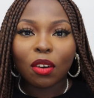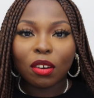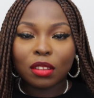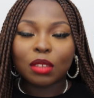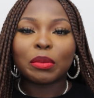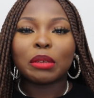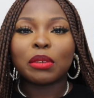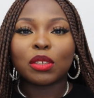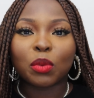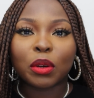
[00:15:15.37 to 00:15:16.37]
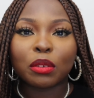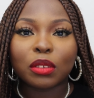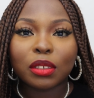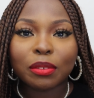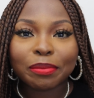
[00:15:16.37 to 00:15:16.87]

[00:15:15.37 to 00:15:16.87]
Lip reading: on the Miimii's world.